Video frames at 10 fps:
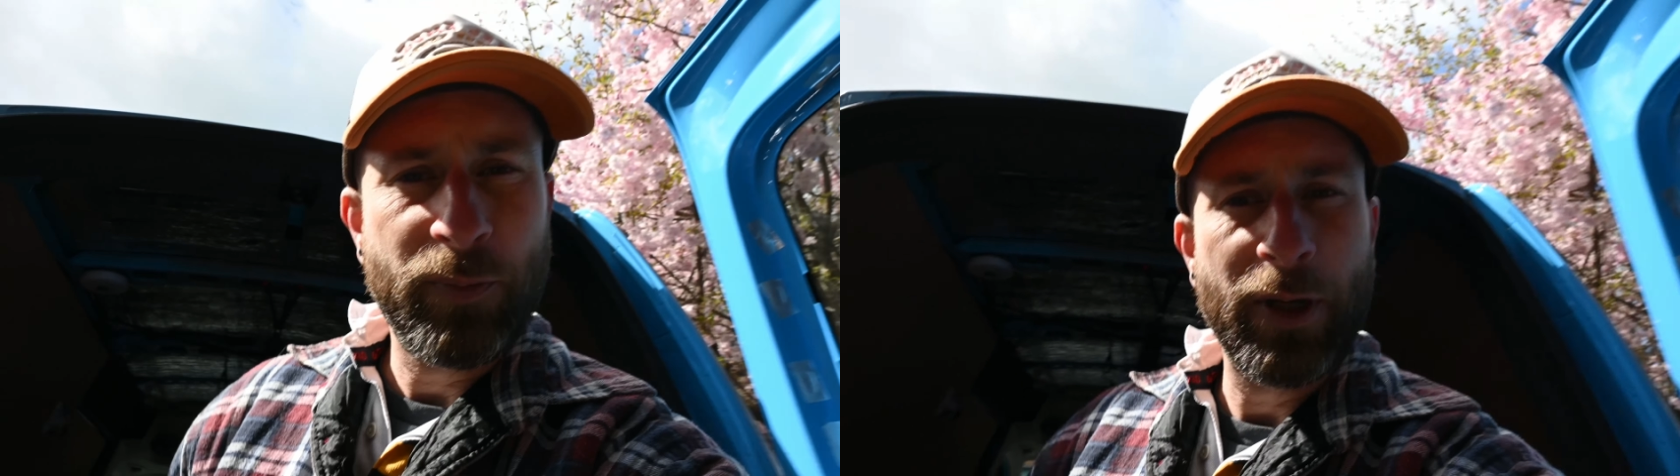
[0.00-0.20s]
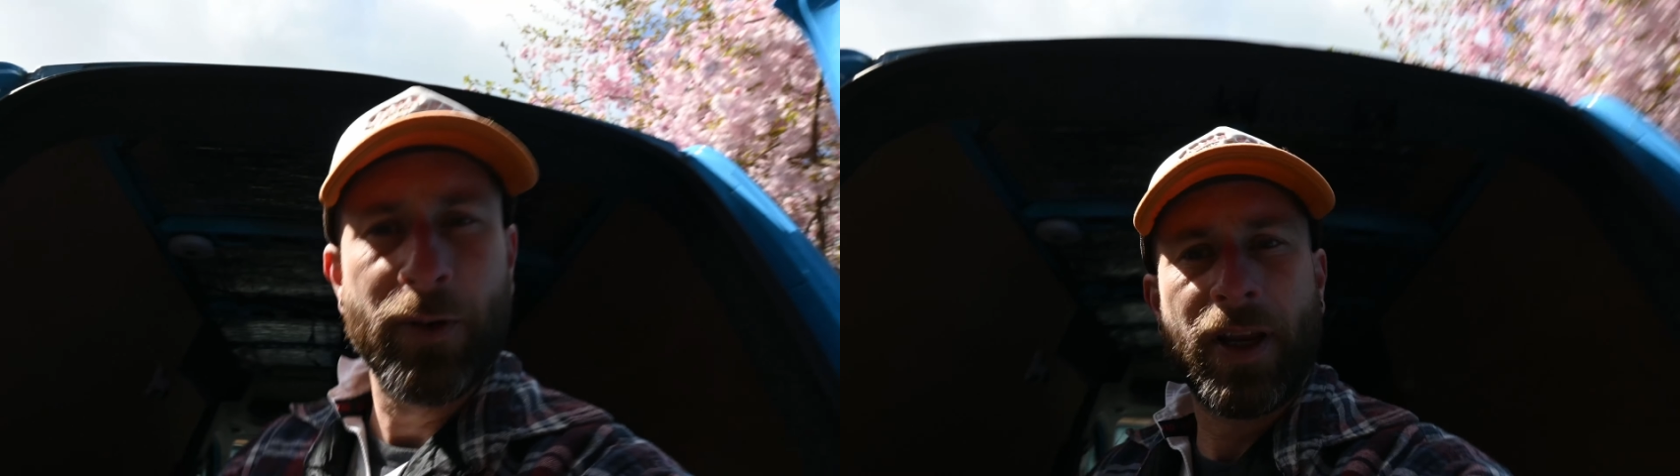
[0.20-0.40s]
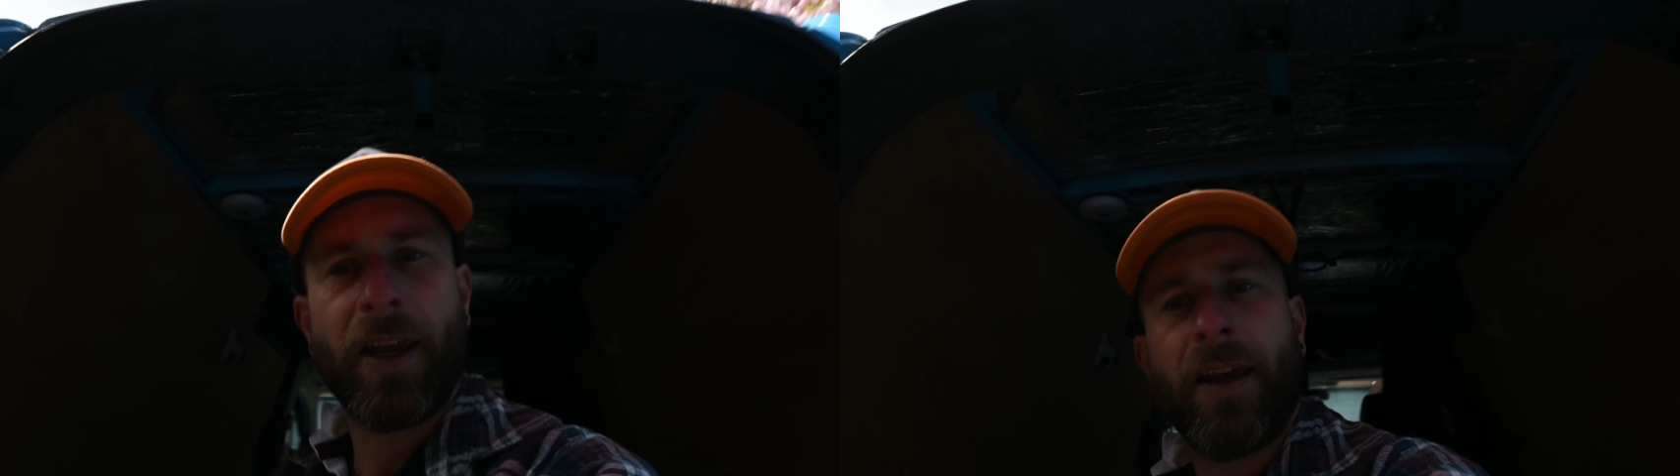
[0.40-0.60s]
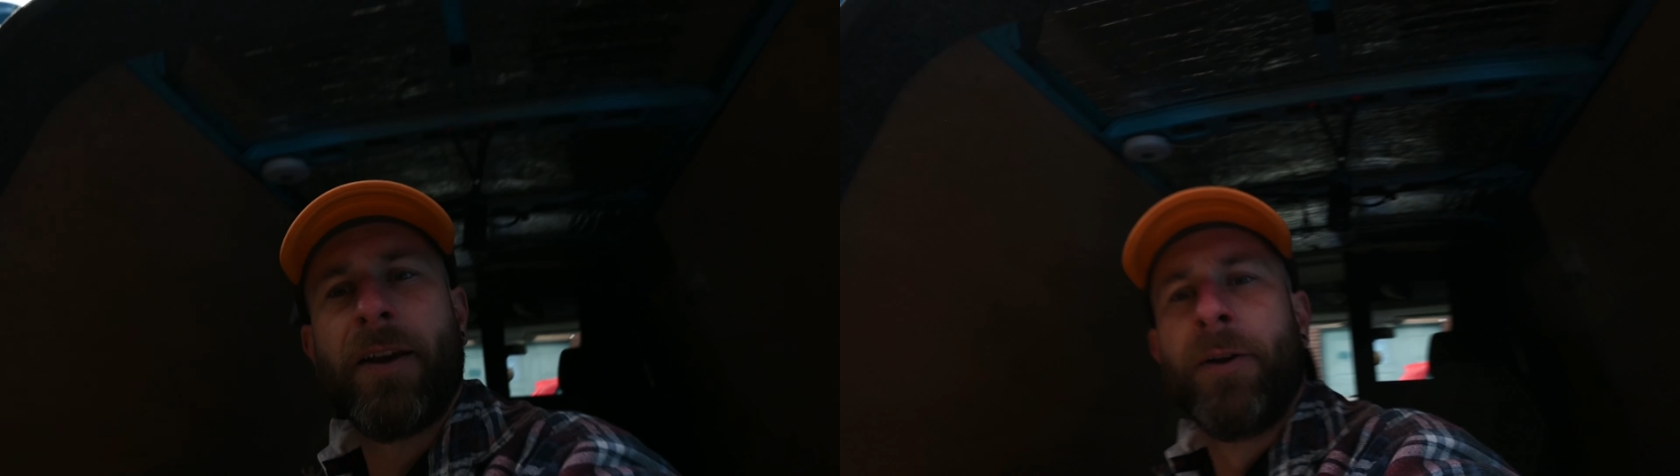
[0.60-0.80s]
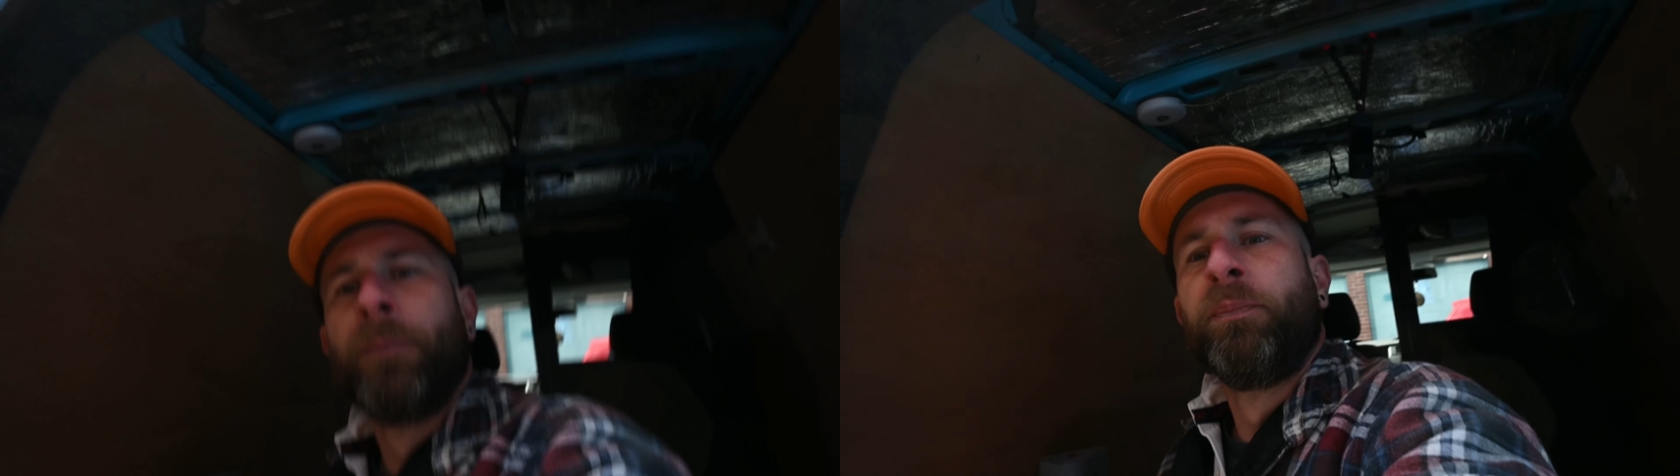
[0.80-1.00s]
build here
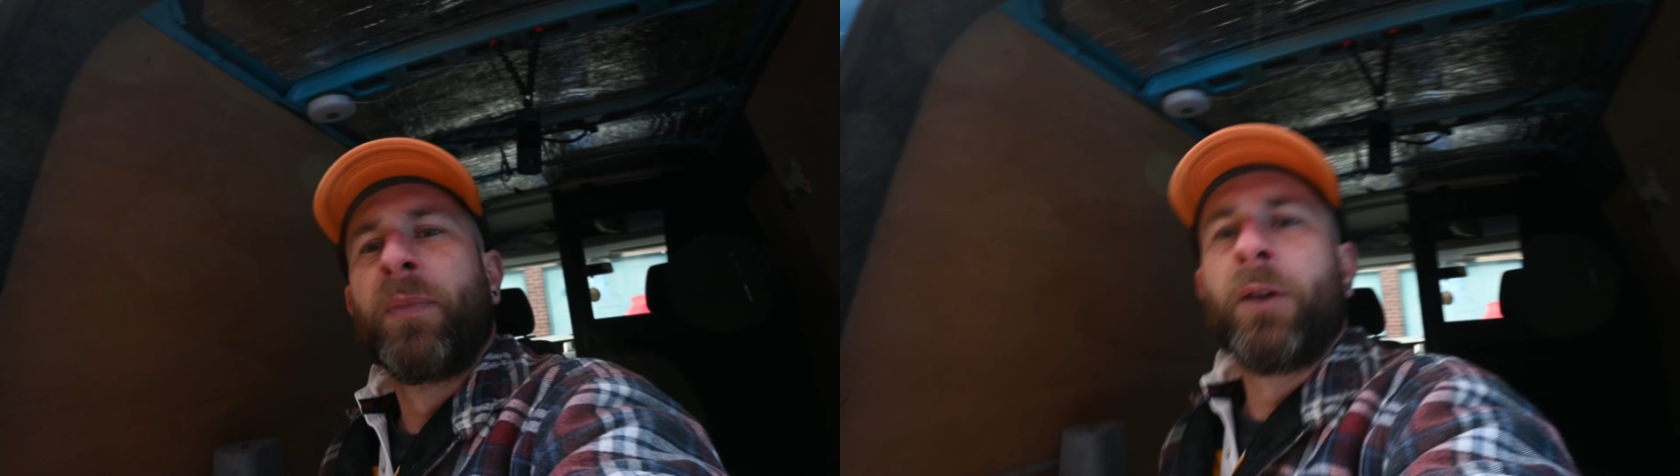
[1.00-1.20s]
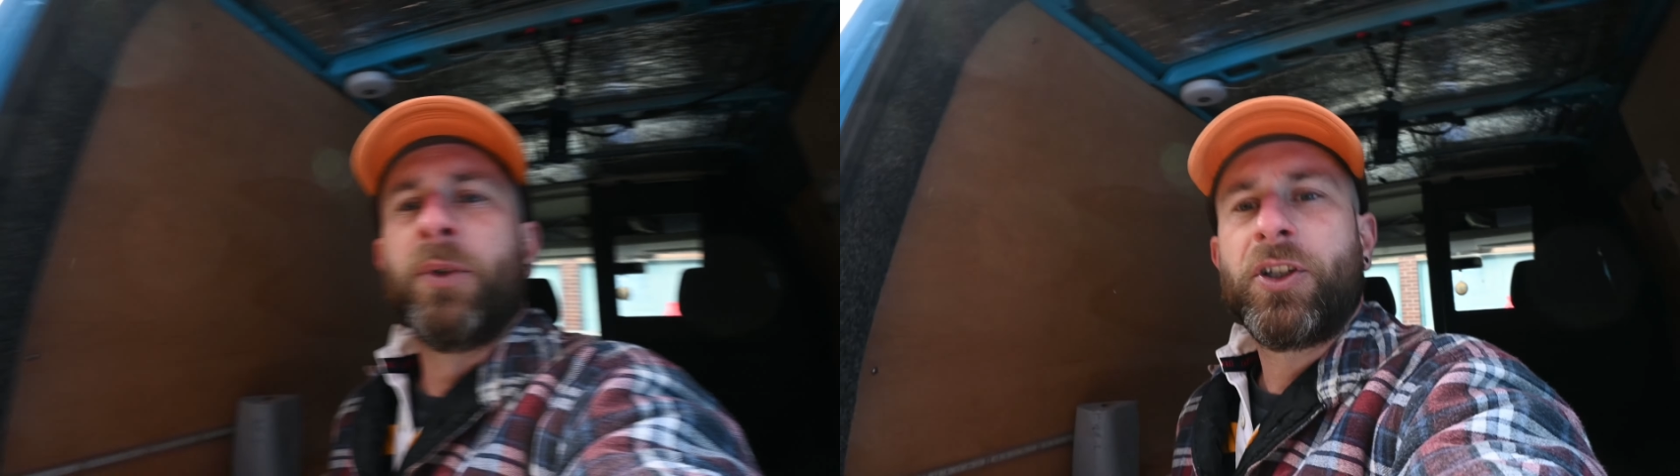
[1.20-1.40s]
with